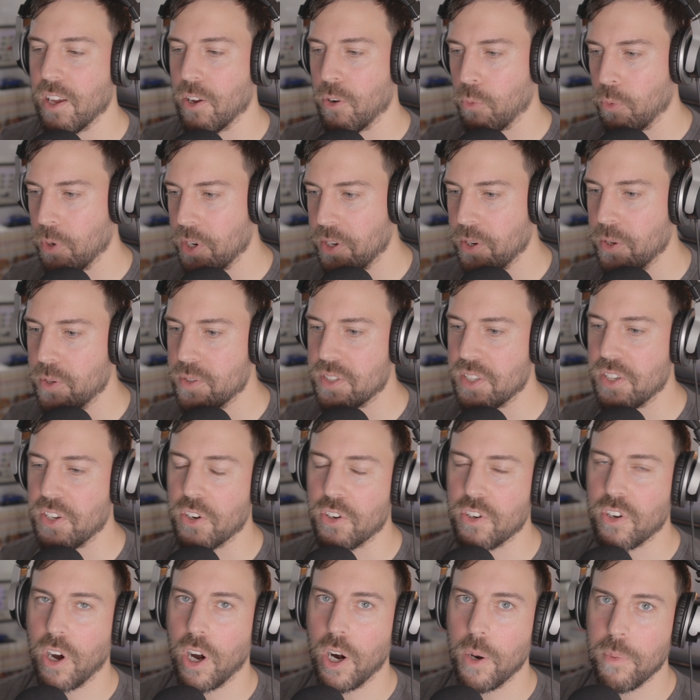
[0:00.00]
reducing
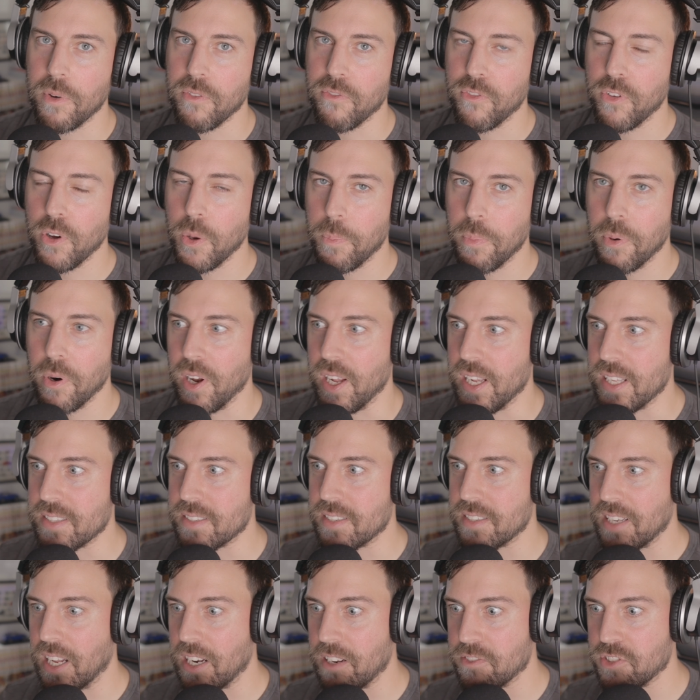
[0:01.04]
your carbon footprint
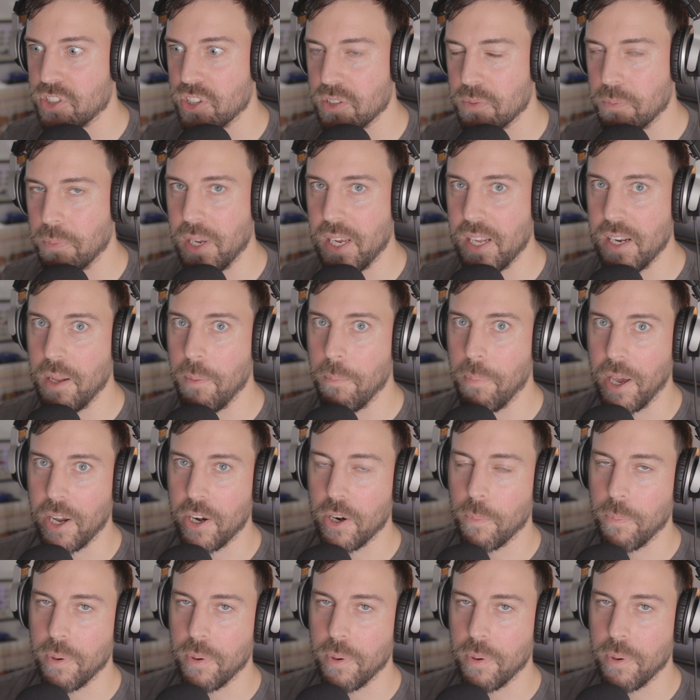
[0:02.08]
instead of just being a better